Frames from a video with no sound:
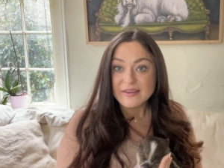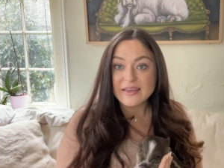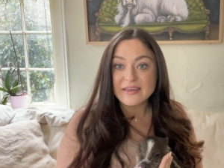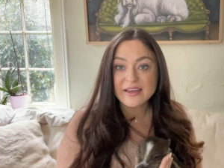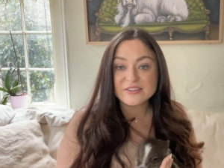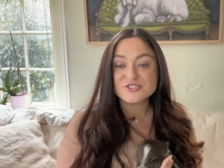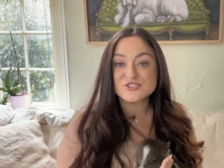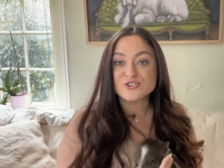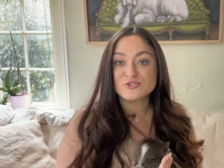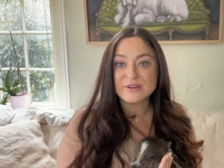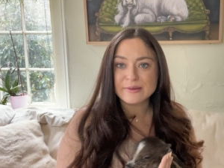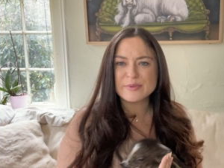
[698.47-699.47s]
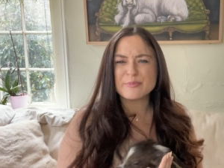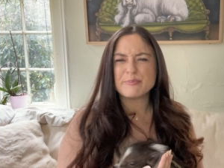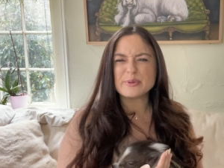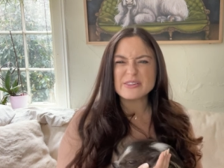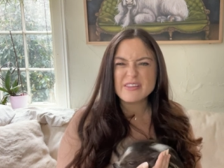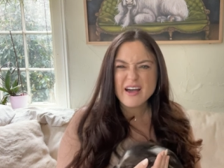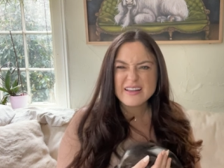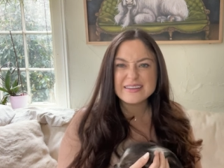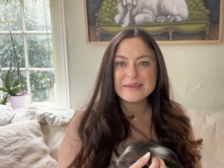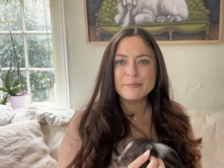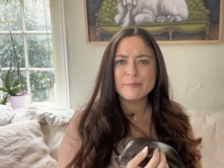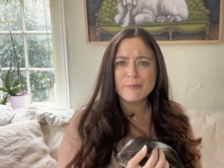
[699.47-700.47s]
He has screamed
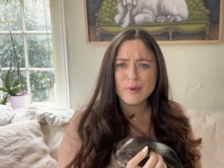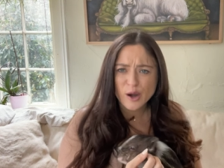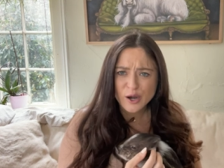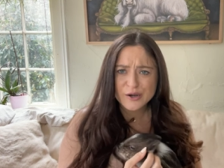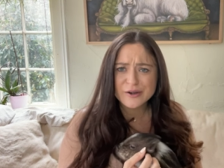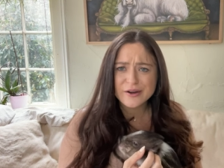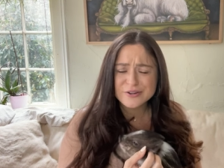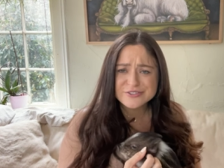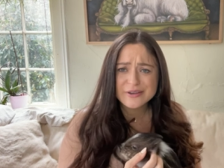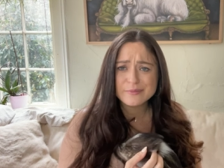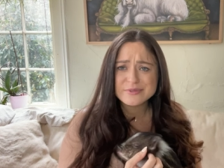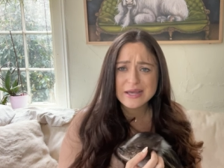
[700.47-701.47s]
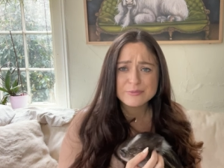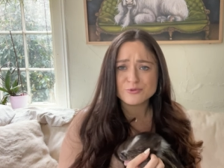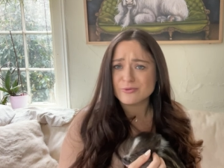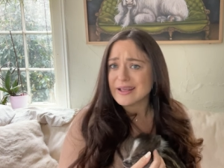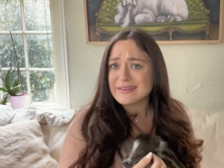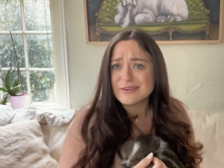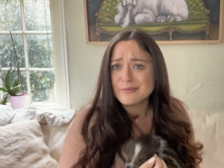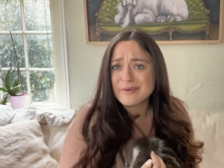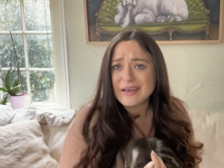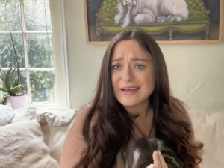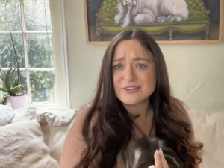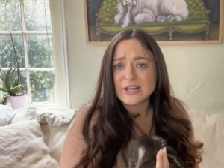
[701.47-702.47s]
bloody murder sometimes. Random.
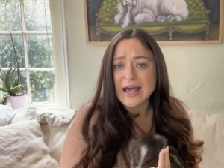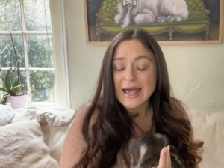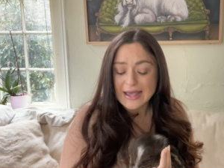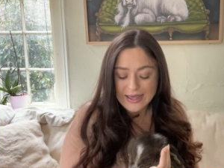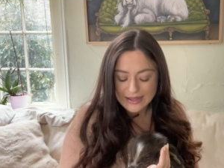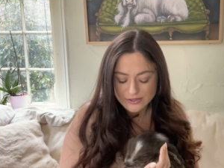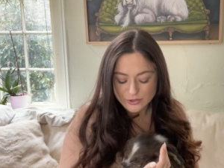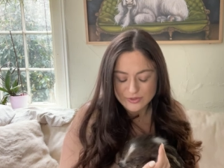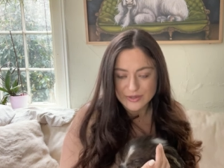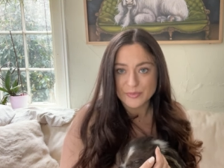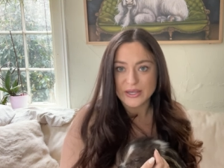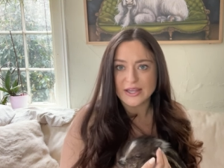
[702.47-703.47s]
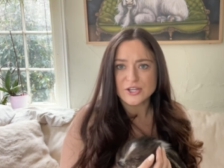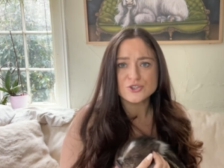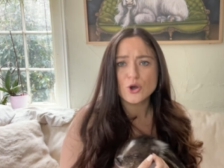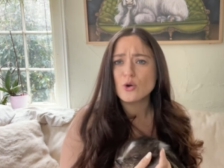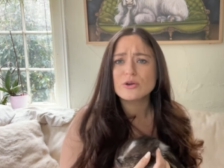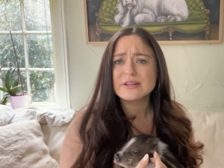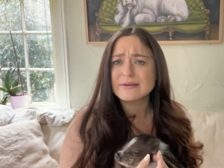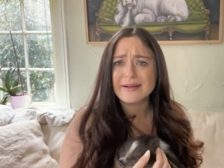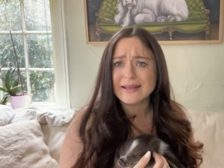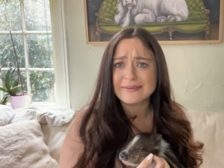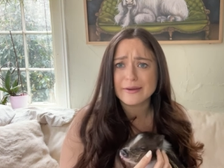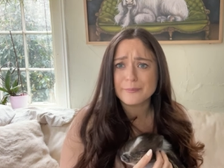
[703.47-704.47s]
At, I no nipping. Totally
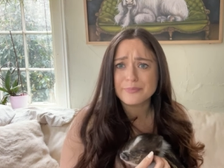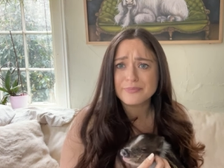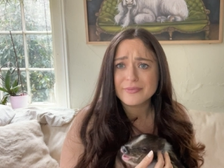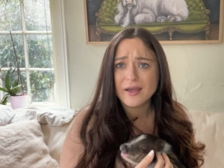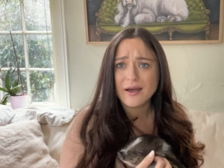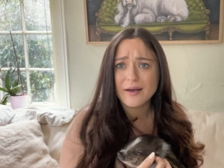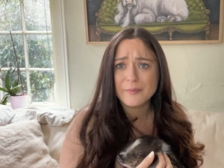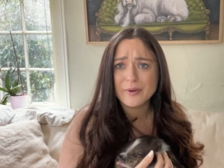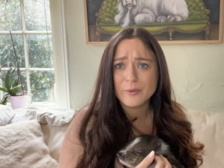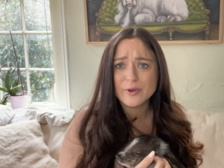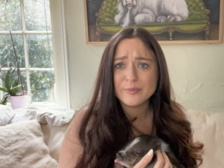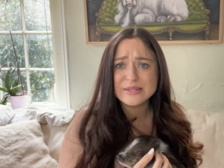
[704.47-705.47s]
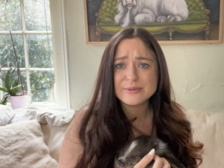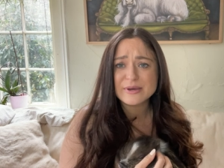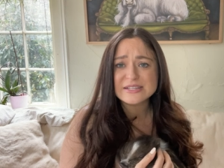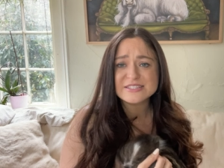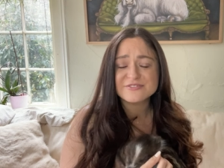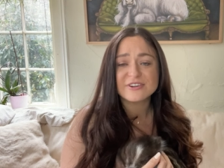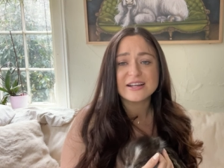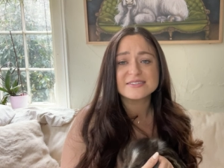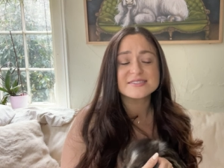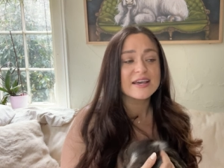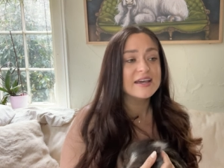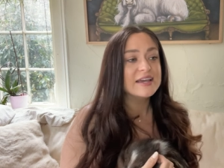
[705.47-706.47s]
random. Um, we'll be the best of
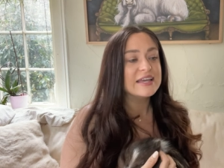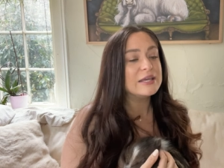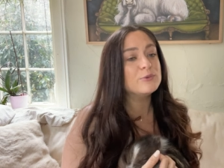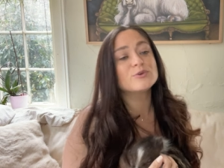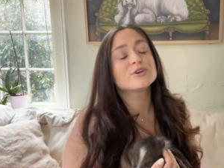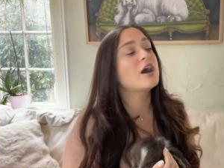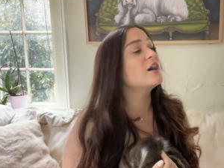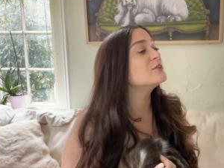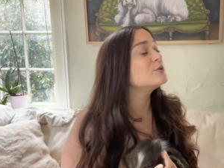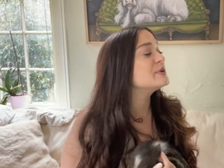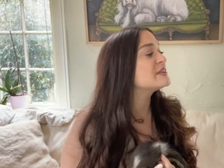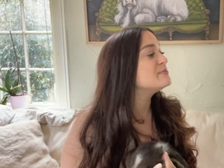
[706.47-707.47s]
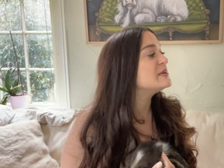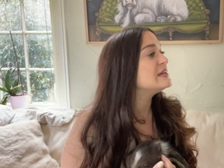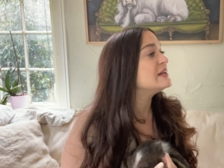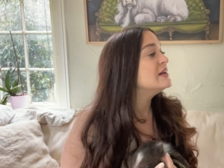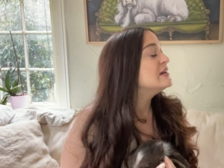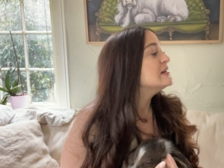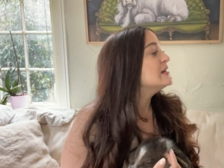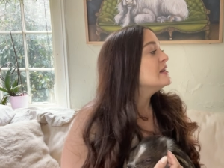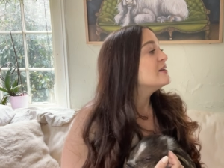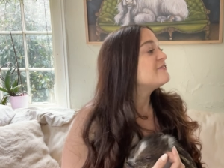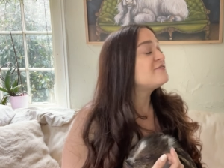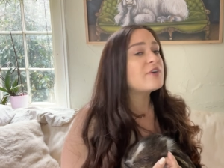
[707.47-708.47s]
friends. He will cuddle with me,
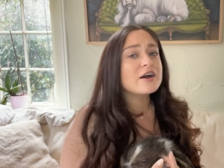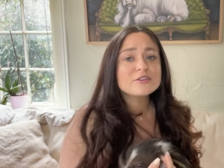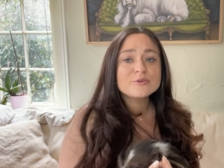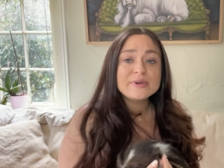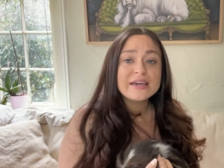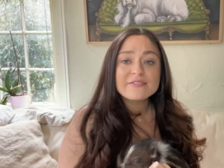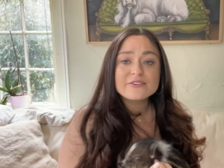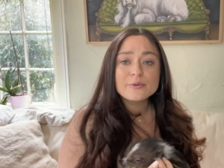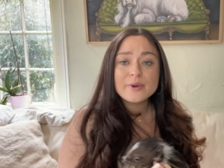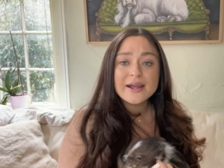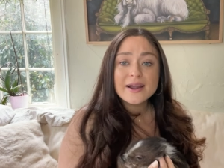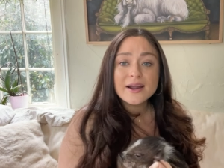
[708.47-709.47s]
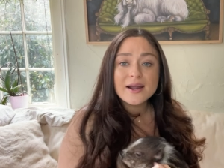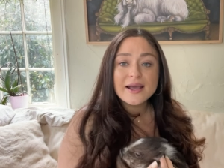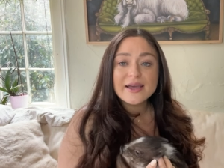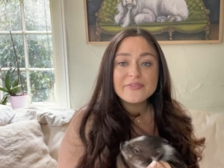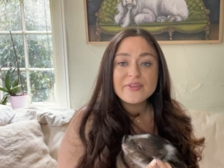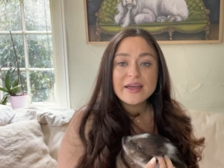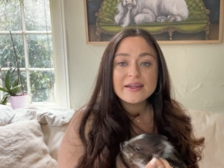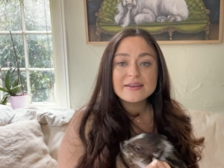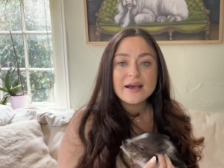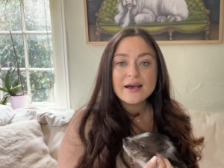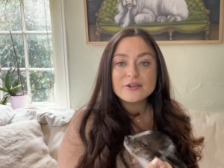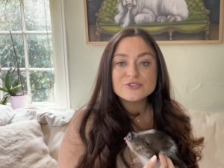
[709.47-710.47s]
follow me everywhere, and then
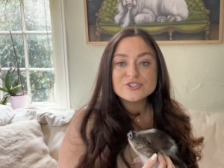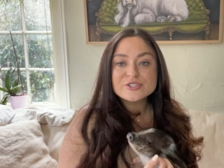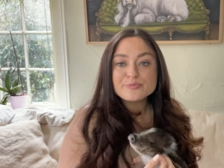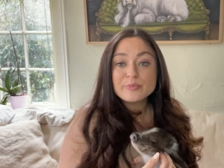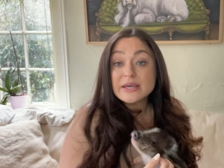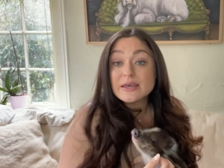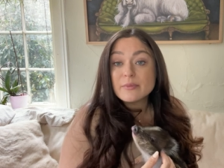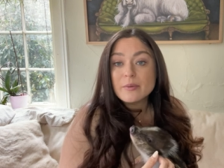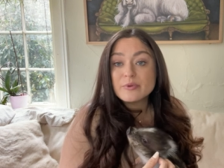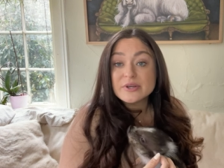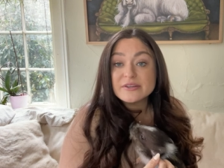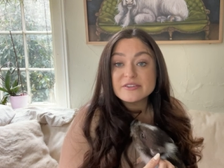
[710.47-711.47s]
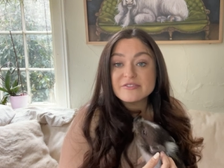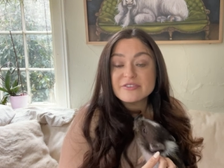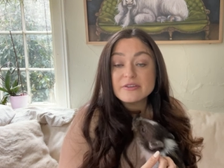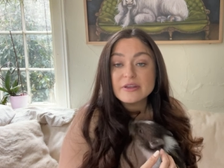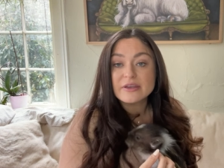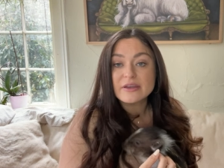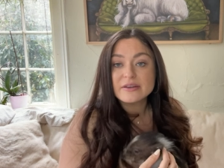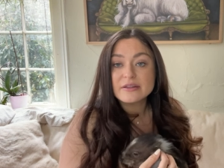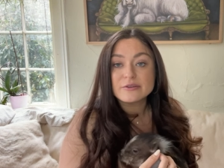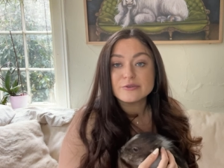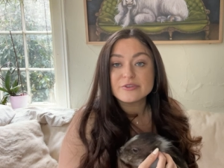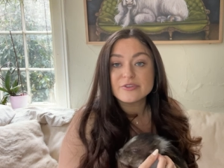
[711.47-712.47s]
I'll just pick him up when he doesn't feel like it and he
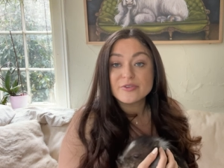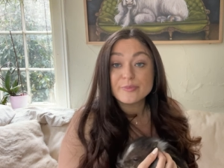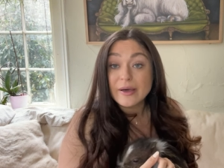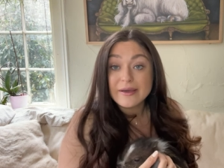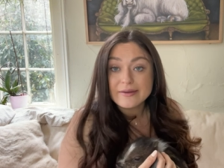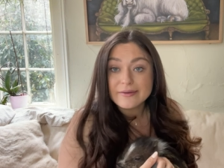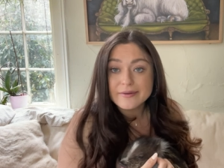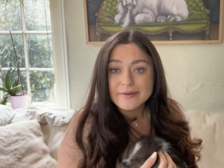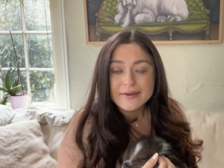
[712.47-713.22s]
loses his mind.